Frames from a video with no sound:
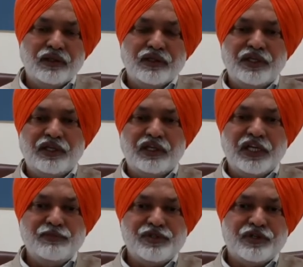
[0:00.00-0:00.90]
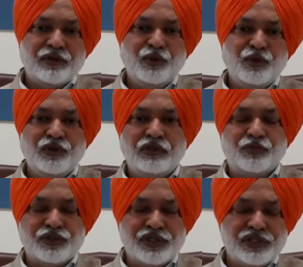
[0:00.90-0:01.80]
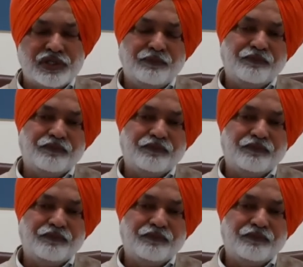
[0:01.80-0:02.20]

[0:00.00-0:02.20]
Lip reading: the claims tribunal procedure,